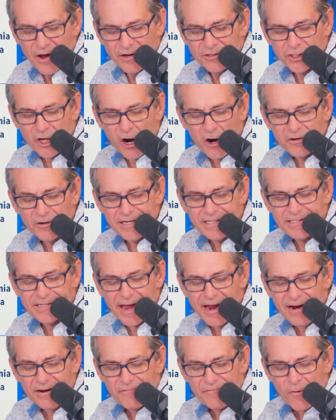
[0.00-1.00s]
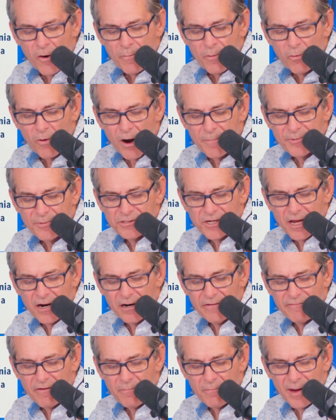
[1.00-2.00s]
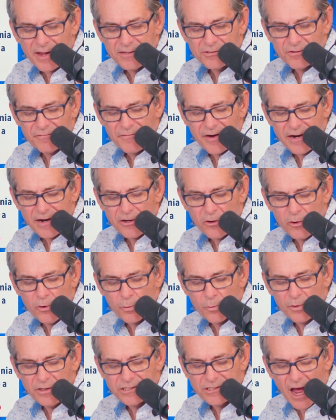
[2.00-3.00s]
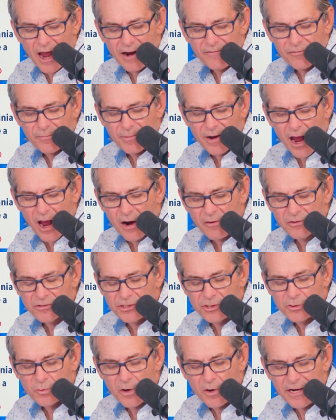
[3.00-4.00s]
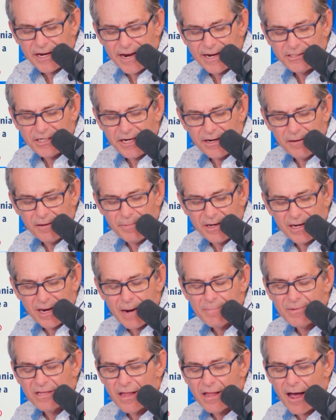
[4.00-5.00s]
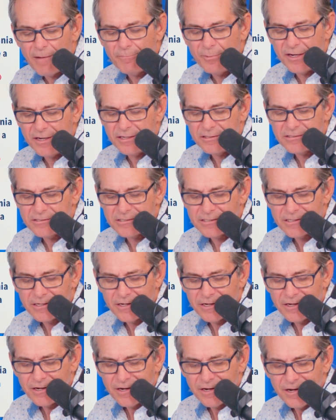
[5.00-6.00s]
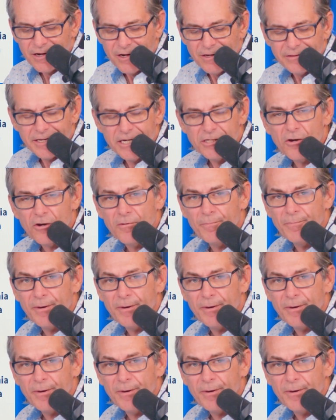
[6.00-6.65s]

Charlie Dent, former representative of Pennsylvania who resigned from Congress in 2018 and became a lobbyist. These are the